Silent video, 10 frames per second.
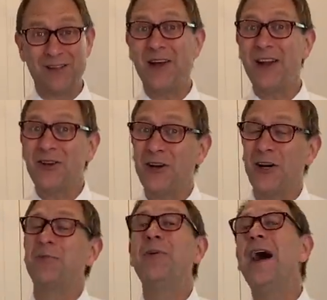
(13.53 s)
I'm not a
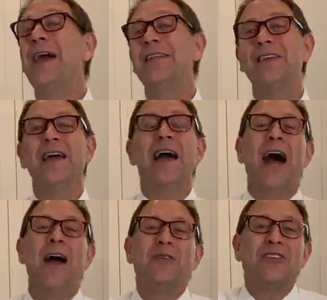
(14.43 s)
cook, but
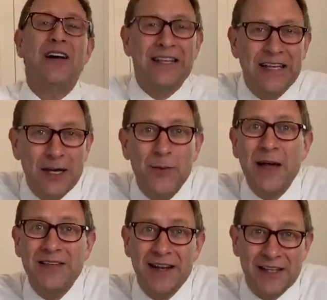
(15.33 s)
I was on
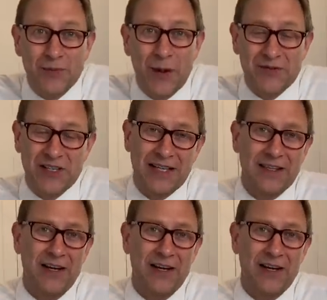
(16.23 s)
Getaway Today's website.